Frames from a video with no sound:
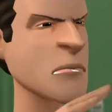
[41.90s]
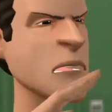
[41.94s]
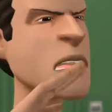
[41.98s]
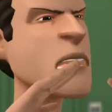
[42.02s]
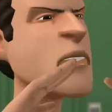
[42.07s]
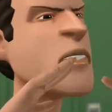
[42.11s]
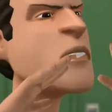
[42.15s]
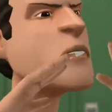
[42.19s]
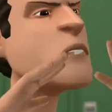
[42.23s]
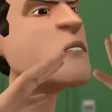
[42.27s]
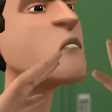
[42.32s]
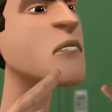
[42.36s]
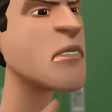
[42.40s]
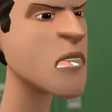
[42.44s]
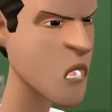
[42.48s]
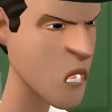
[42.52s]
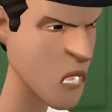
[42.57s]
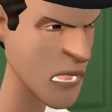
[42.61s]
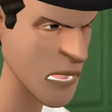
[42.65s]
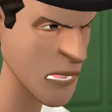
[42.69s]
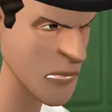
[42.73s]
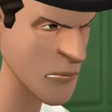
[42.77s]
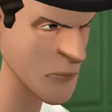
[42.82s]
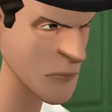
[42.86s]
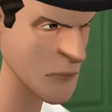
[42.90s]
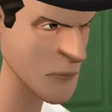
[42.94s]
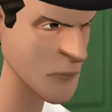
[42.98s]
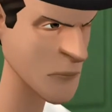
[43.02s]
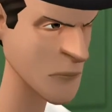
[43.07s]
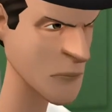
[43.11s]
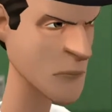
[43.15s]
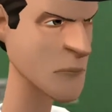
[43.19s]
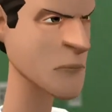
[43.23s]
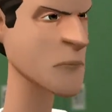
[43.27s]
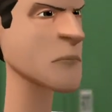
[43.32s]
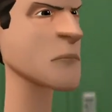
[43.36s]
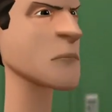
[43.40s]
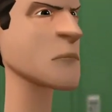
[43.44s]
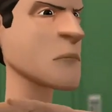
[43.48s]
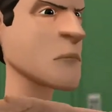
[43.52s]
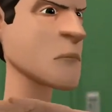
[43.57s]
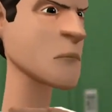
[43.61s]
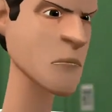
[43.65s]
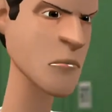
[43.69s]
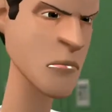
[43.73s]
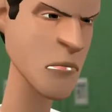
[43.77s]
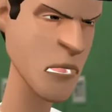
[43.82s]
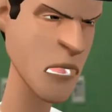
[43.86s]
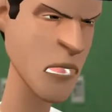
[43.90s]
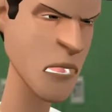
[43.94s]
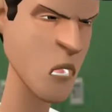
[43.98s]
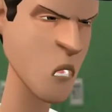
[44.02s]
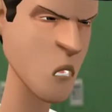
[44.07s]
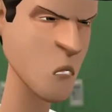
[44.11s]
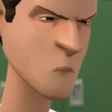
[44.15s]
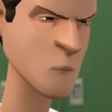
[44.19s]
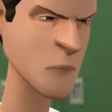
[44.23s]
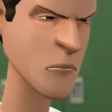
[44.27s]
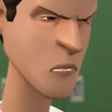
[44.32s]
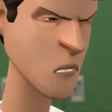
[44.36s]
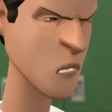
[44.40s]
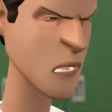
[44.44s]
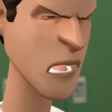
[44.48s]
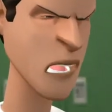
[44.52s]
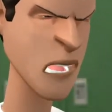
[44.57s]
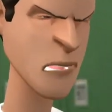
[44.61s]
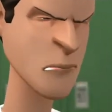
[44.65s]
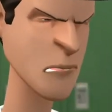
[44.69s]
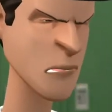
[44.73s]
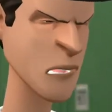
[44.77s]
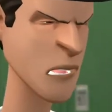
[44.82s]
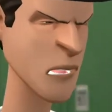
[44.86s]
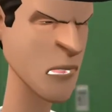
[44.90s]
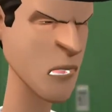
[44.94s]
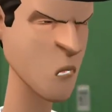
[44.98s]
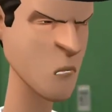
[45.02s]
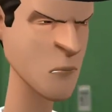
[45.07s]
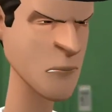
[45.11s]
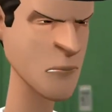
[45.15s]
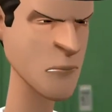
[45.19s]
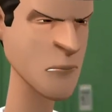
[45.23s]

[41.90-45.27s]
Slovakia. Did you smoke in the bathroom?